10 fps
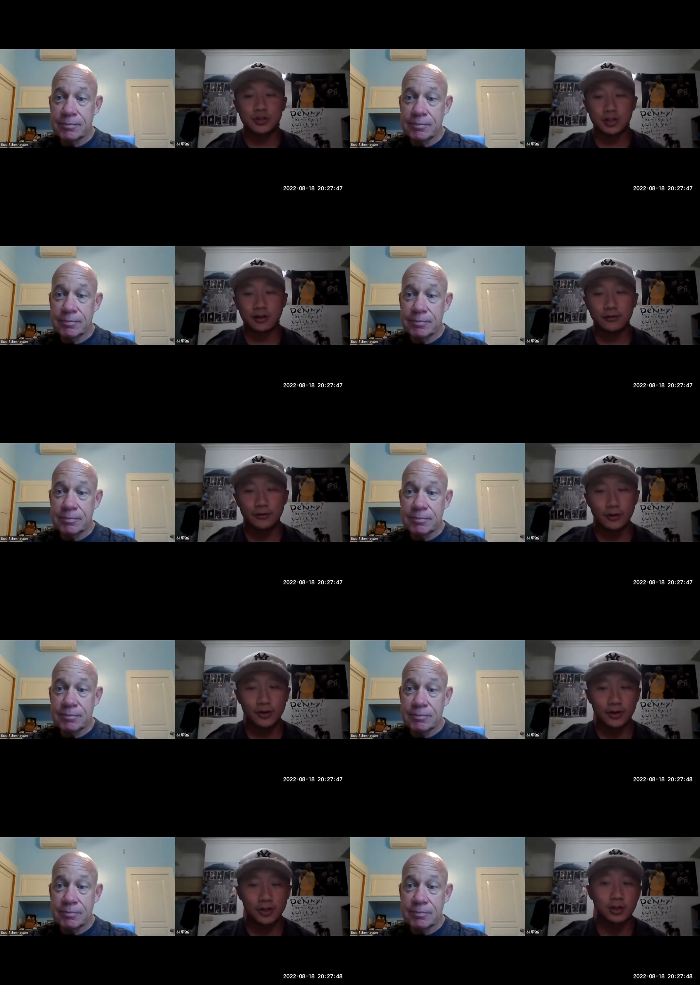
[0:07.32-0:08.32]
Speaker 1: yourself
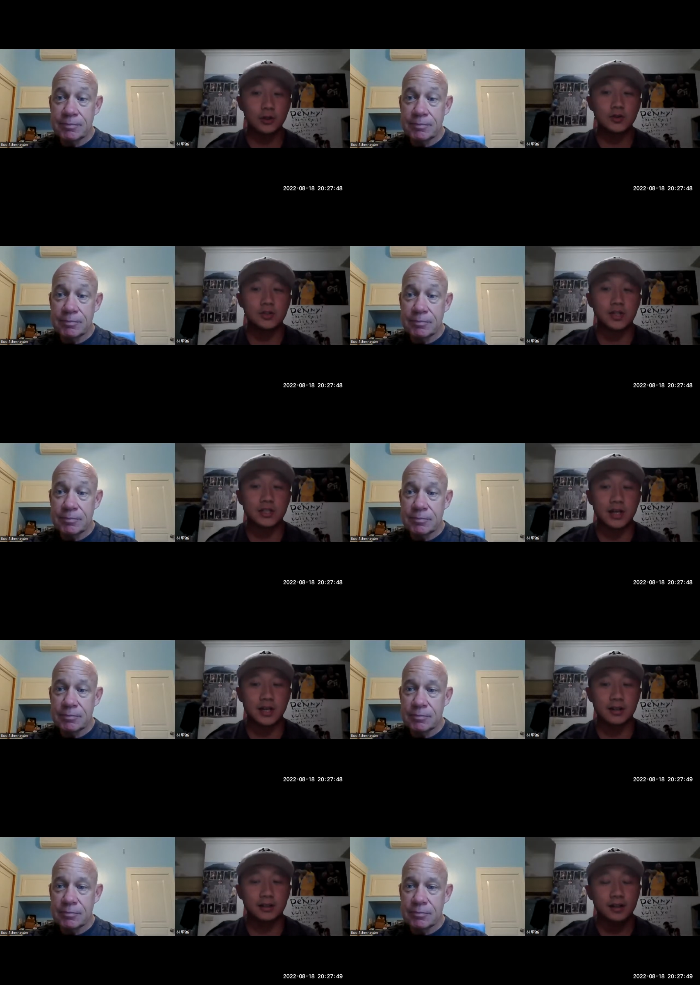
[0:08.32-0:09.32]
for the coaches
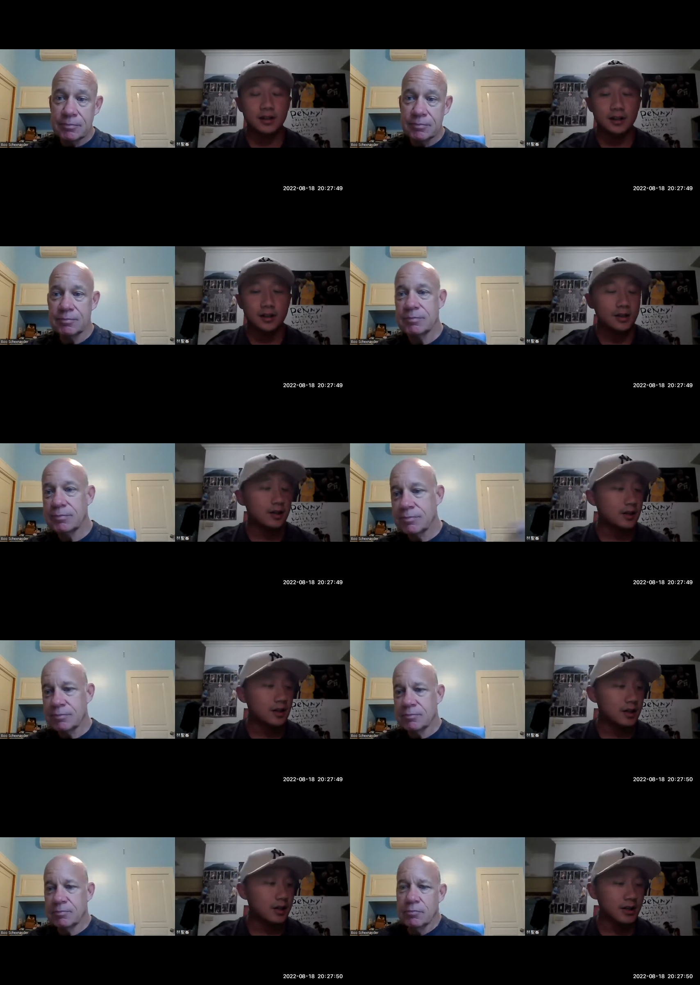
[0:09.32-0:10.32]
and
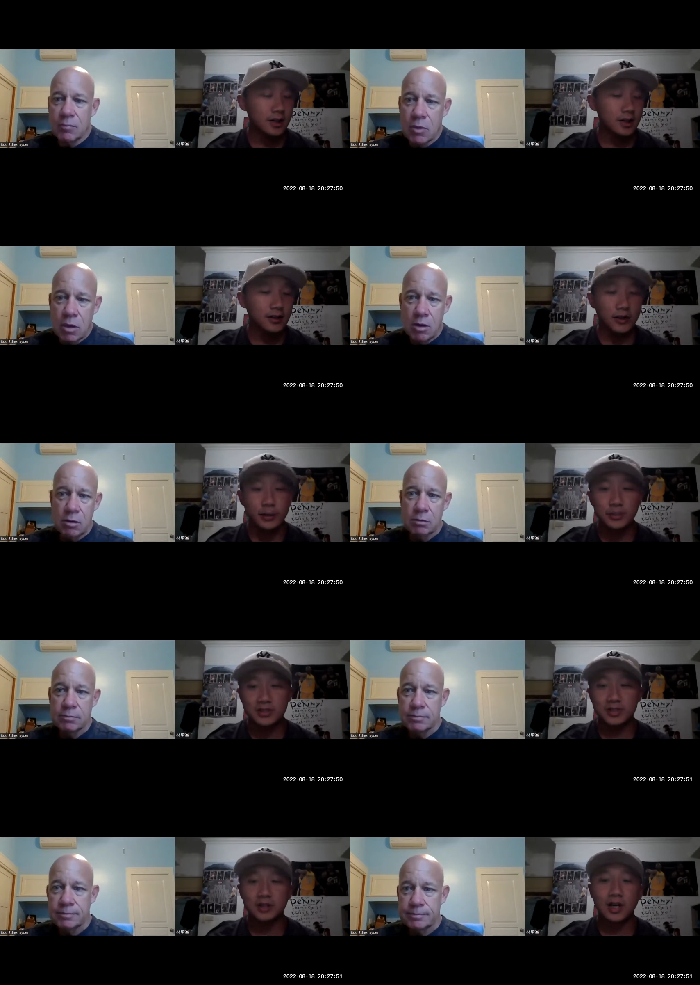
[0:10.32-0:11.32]
uh,
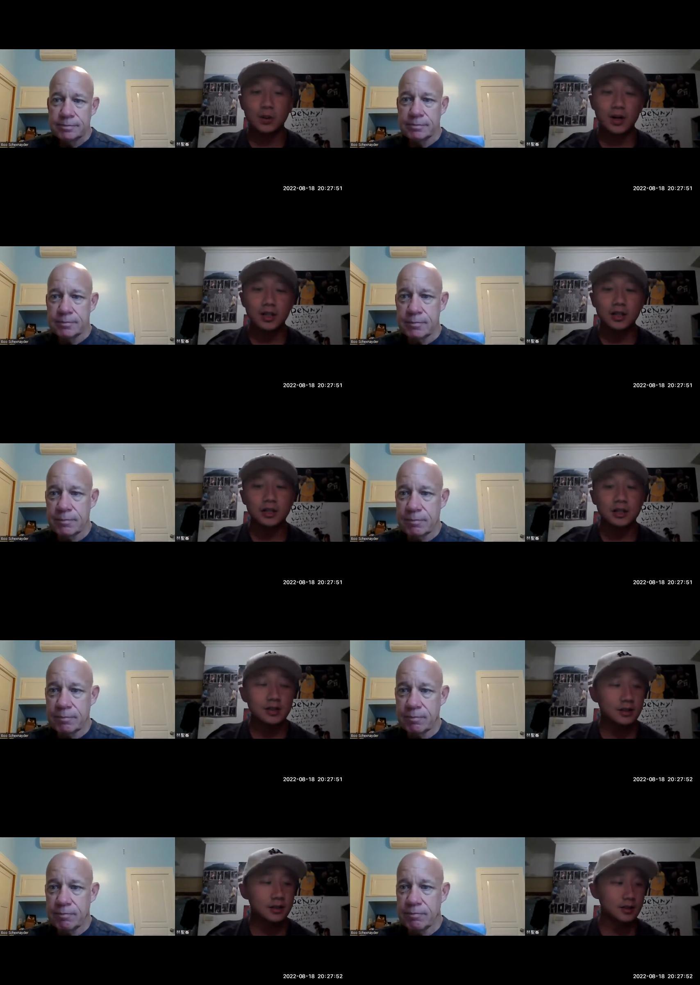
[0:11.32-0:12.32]
therapists in Taiwan?
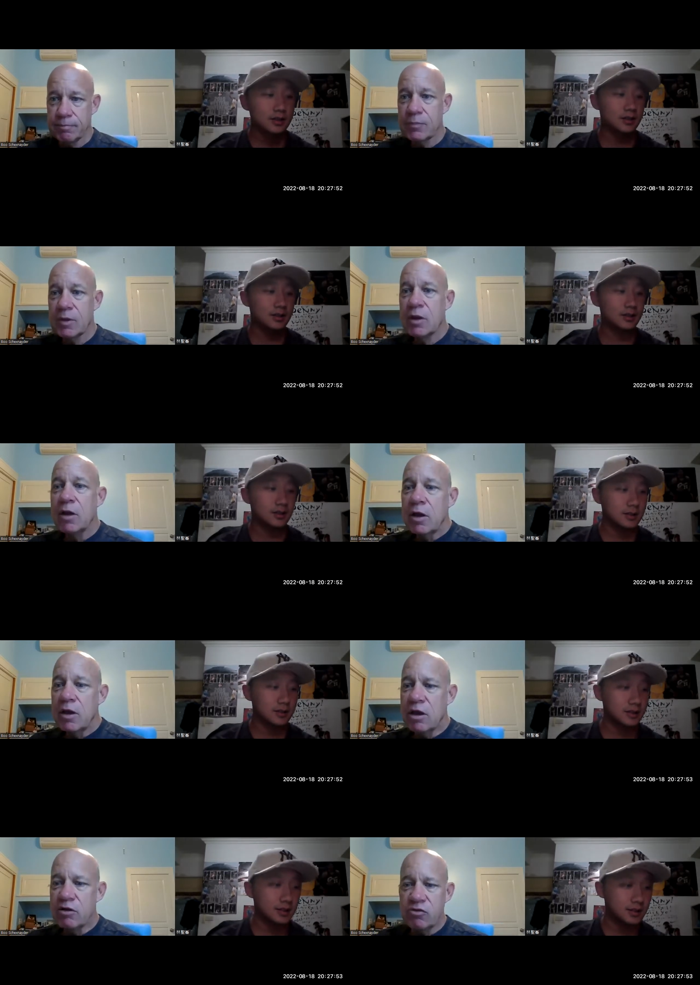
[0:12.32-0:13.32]

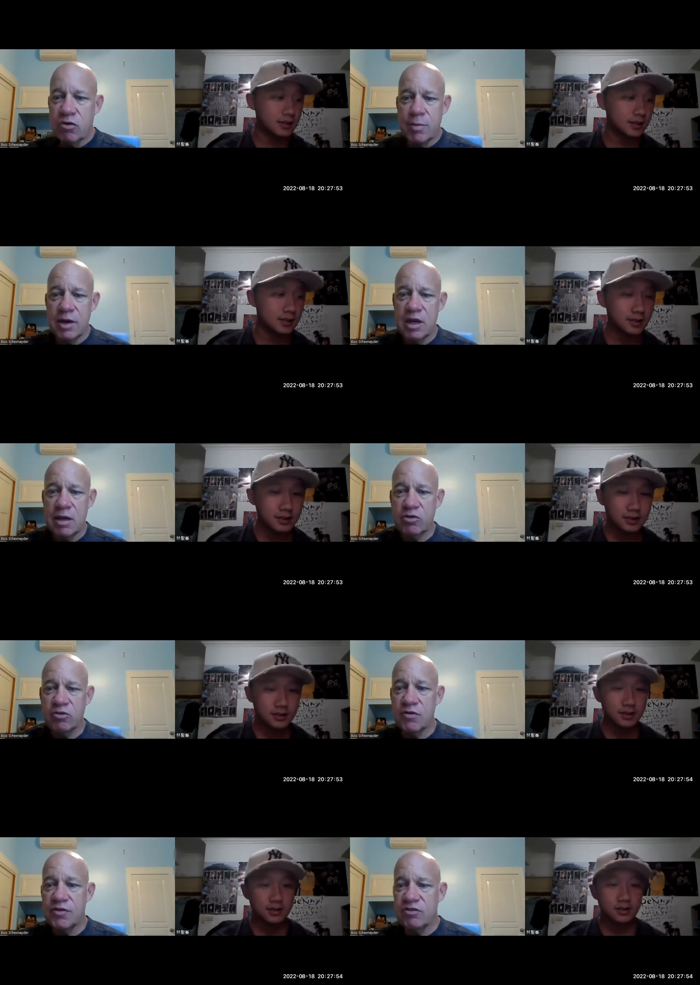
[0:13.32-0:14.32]
Speaker 2: Yeah, sure. My name
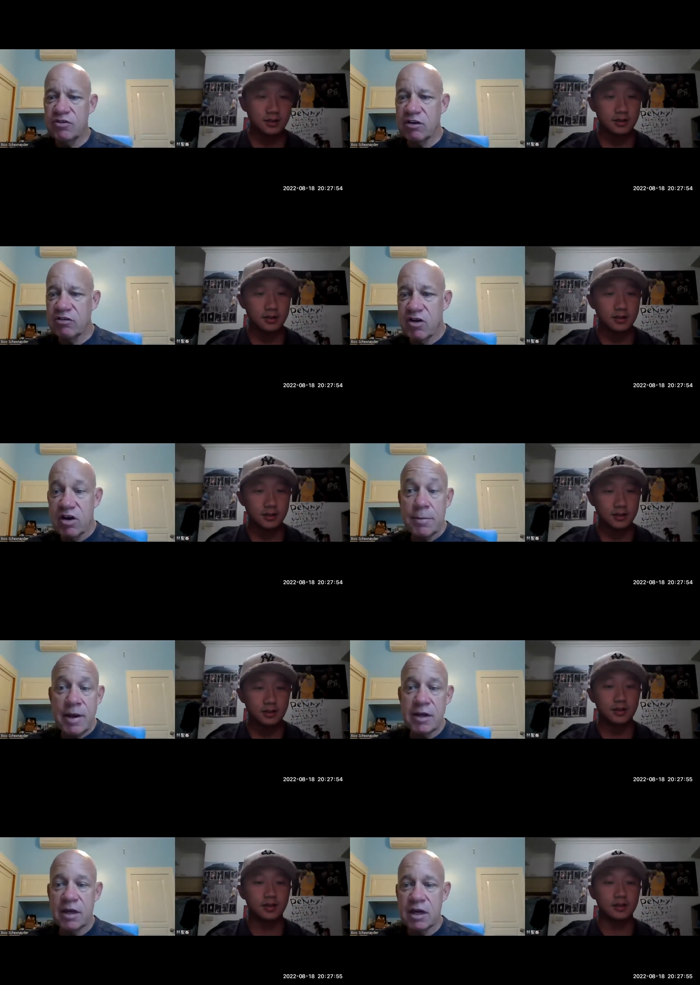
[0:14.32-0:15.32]
is Irvin Schexnayder
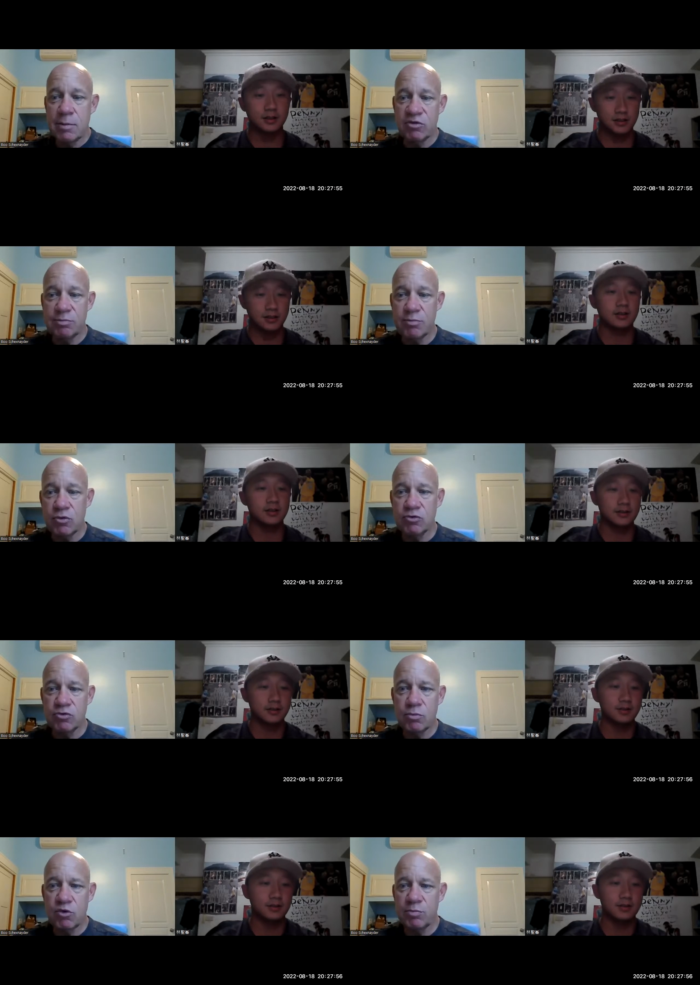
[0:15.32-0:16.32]
My nickname is Boo,
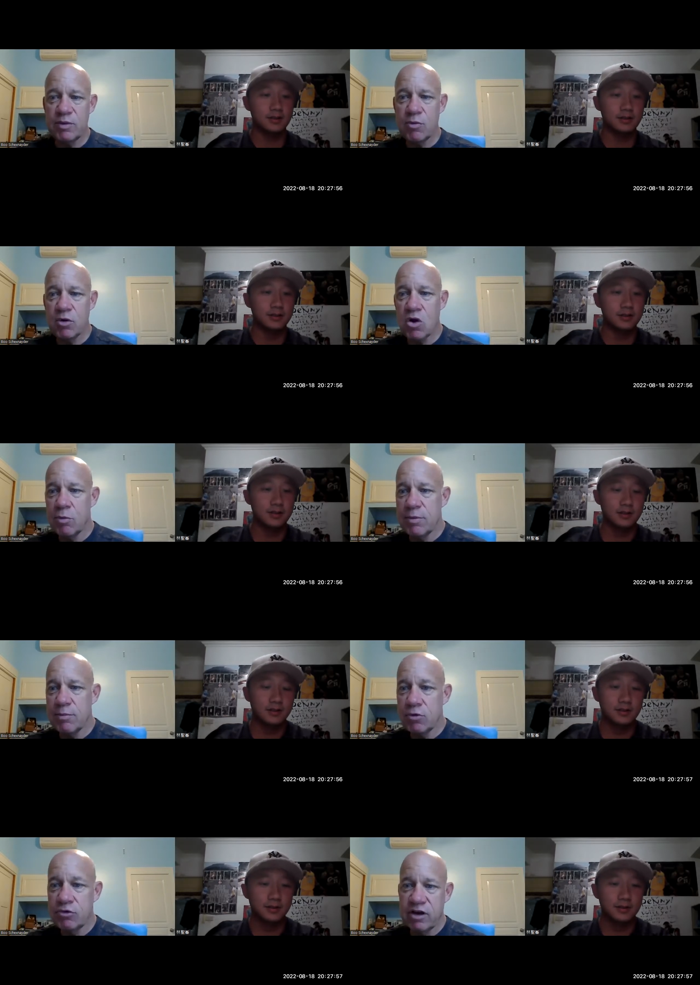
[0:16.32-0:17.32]
so most people call me
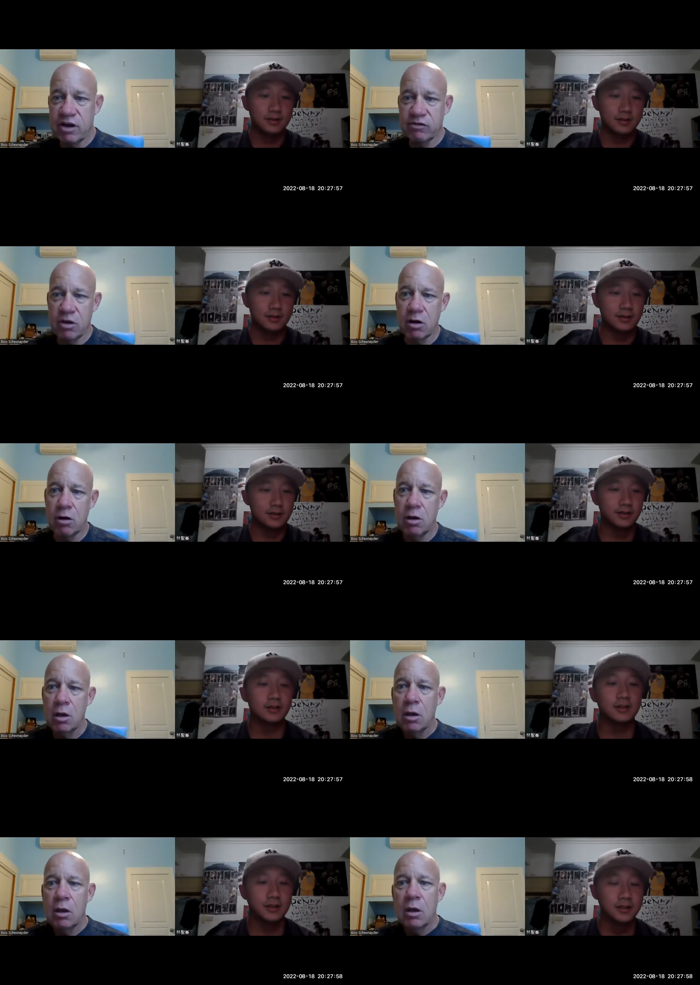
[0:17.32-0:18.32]
Boo Schexnayder
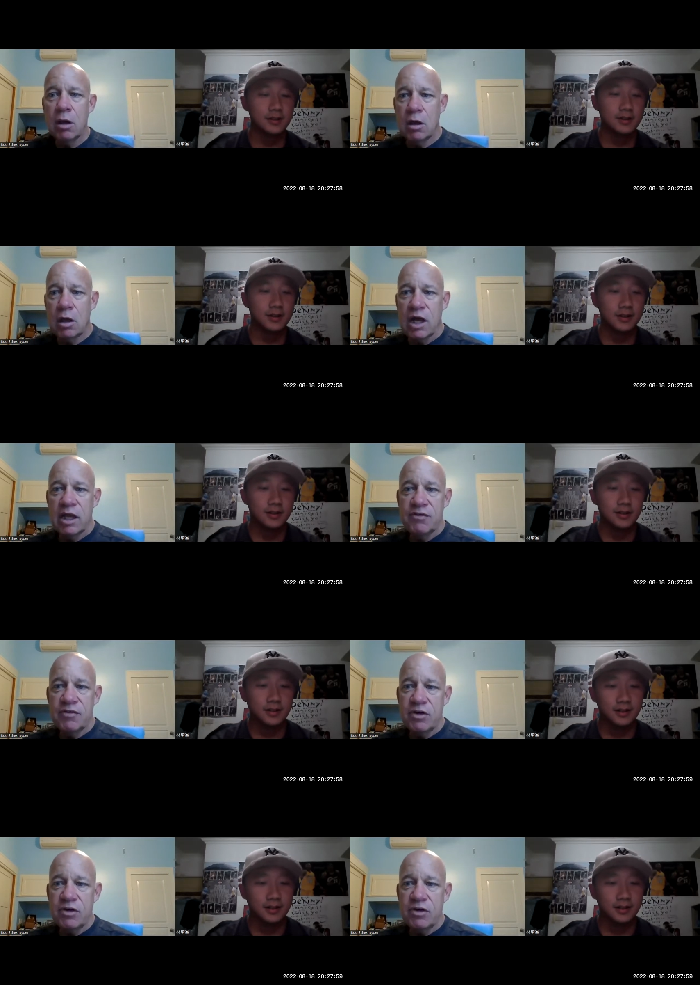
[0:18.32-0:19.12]
Uh, I live